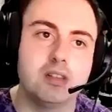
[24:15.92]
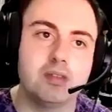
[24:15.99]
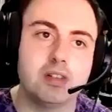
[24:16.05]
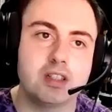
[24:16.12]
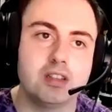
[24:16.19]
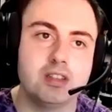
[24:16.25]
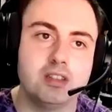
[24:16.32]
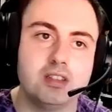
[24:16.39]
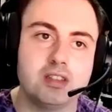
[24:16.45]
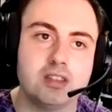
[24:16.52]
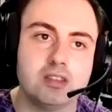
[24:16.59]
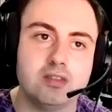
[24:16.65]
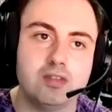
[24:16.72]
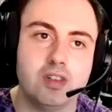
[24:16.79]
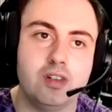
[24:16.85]
Because
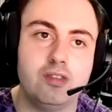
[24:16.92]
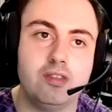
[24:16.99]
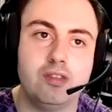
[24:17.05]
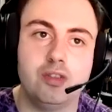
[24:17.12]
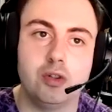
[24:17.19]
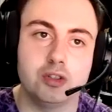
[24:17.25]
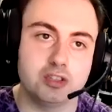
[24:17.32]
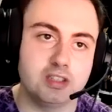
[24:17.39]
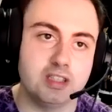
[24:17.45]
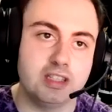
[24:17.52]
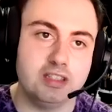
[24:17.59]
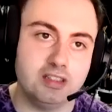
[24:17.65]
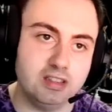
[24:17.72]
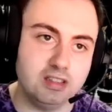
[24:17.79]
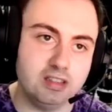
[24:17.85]

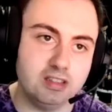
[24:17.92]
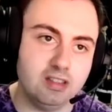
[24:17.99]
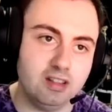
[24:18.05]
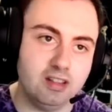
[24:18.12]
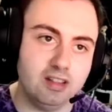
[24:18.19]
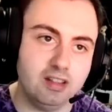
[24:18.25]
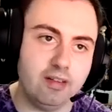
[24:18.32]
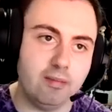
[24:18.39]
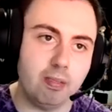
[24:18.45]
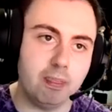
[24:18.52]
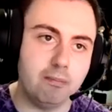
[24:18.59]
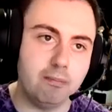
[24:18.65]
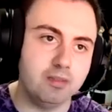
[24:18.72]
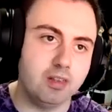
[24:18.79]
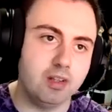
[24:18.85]
unfortunately,
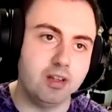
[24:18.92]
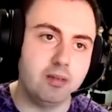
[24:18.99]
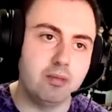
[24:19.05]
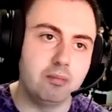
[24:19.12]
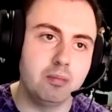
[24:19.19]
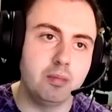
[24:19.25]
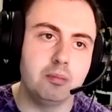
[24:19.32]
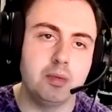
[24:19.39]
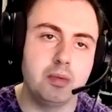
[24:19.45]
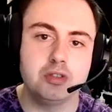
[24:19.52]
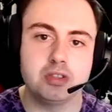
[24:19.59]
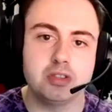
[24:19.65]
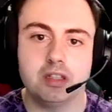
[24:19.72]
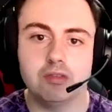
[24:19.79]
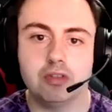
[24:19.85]
like
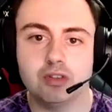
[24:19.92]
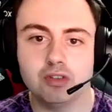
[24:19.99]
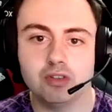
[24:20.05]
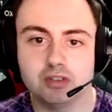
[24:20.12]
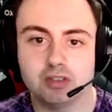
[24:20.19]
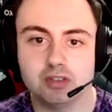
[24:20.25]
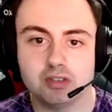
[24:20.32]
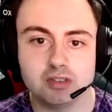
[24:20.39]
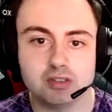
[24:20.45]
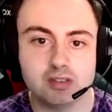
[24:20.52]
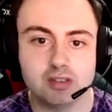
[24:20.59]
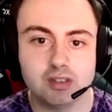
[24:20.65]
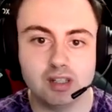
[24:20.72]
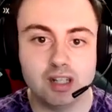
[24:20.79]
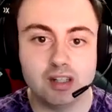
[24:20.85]
most of the other doctors
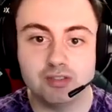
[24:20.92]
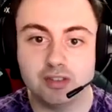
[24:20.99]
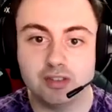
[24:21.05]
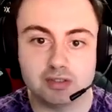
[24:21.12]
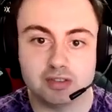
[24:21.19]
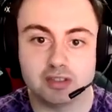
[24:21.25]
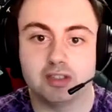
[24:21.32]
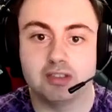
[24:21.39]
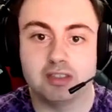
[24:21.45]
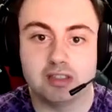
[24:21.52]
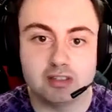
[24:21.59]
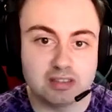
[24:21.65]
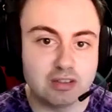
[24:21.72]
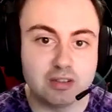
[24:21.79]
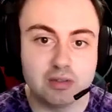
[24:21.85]
love Doctor Who, and
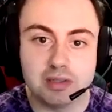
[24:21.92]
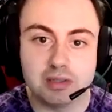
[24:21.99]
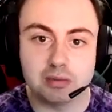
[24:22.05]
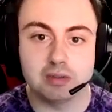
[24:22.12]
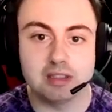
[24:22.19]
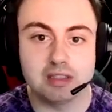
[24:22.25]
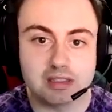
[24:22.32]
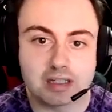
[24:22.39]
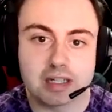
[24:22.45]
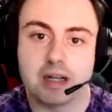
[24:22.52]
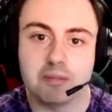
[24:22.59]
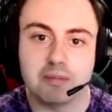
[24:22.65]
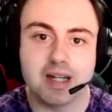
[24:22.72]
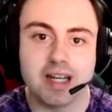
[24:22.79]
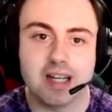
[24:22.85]
they're always wanting to
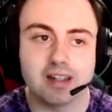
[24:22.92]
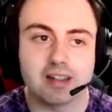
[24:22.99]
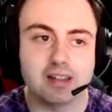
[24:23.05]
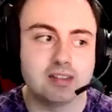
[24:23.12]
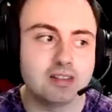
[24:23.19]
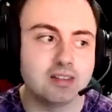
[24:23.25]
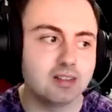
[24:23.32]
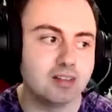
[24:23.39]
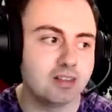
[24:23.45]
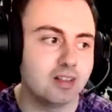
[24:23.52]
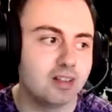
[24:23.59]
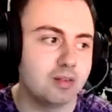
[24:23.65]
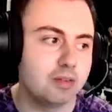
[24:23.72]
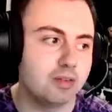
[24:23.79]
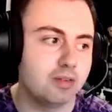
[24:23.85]
come back. And
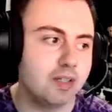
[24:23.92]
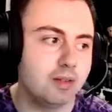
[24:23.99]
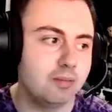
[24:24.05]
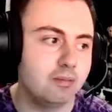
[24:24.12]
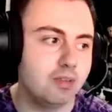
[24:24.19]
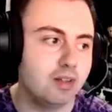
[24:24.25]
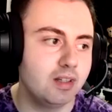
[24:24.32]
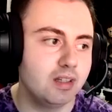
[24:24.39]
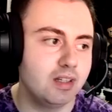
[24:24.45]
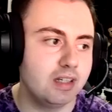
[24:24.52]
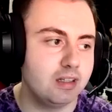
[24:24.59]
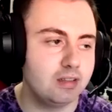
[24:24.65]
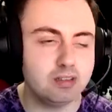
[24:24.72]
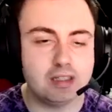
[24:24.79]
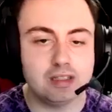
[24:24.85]
with him,
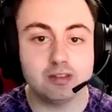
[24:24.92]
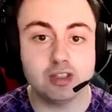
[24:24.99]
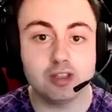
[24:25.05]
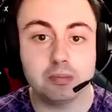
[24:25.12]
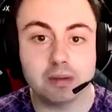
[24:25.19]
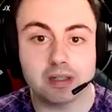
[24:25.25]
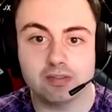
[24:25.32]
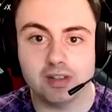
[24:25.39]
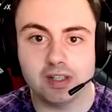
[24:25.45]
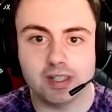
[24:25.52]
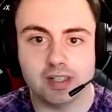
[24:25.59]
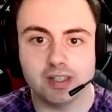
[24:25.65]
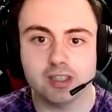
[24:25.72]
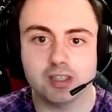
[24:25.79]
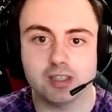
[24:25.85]
he'd do Big
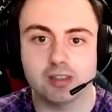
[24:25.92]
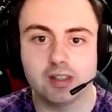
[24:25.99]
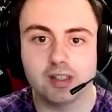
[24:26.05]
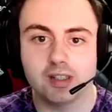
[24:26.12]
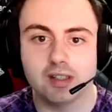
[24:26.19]
Finish.